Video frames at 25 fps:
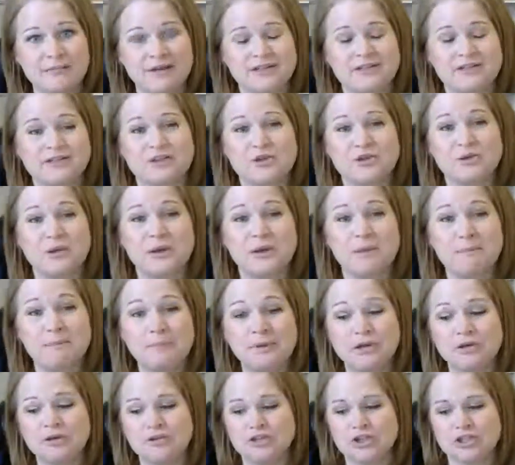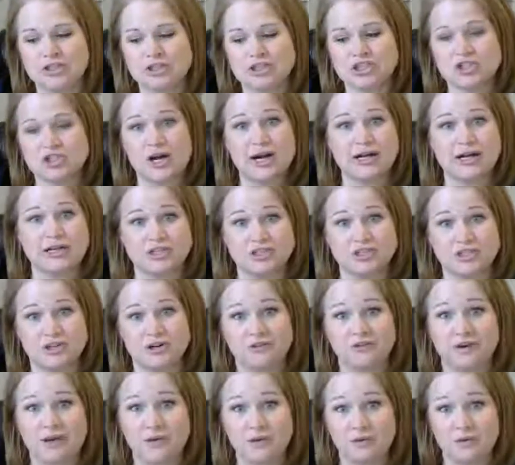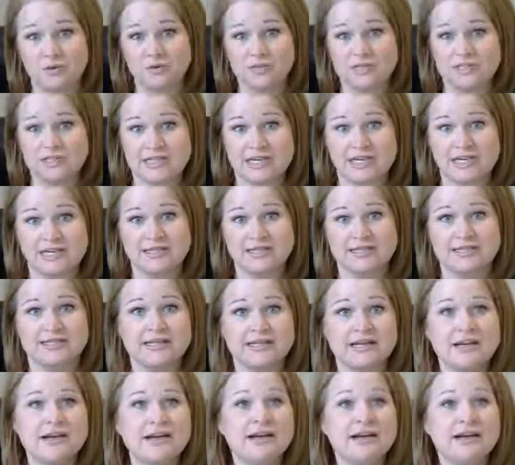And so you can build your strategy around those things.